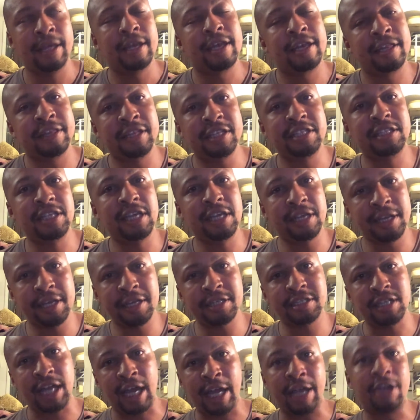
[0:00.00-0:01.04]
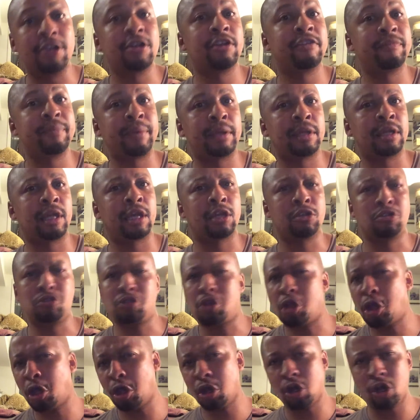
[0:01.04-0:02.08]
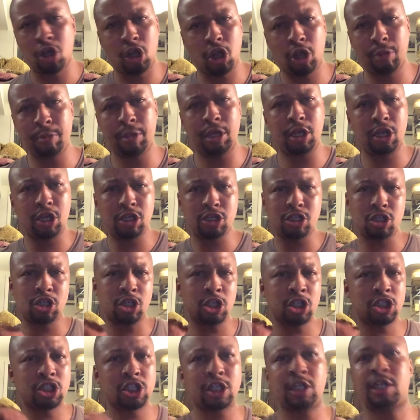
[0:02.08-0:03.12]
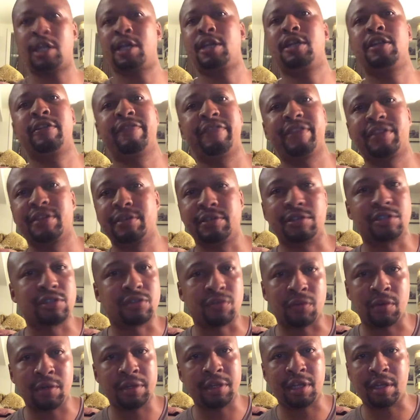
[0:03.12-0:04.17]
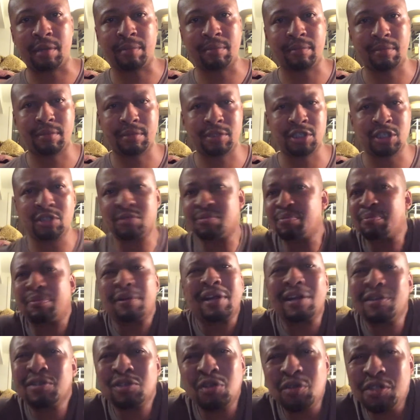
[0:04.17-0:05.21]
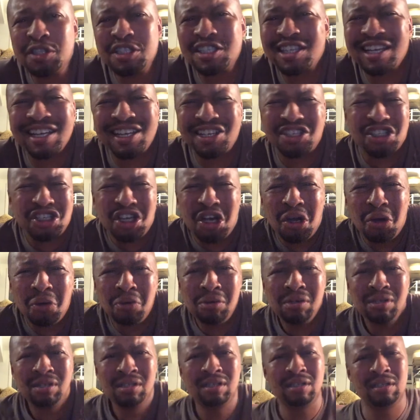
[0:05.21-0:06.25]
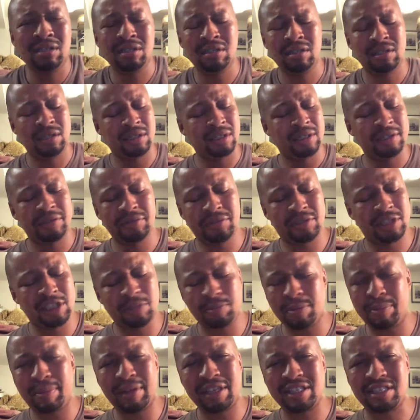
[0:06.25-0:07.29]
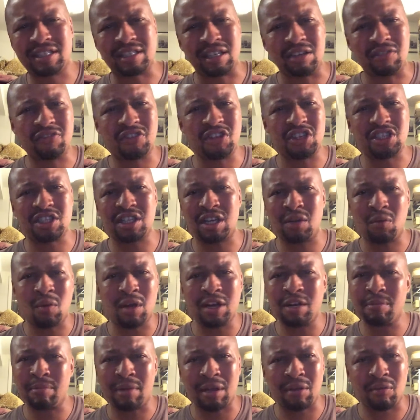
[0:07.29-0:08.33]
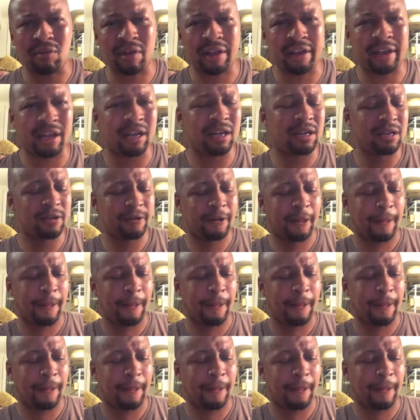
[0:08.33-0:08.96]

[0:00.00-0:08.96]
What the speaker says: in this day and age, I could have been like, they all hate me because of this, and I could have like, destroyed them. But it was only just to get a show. It was just me being selfish, and I wanted my way.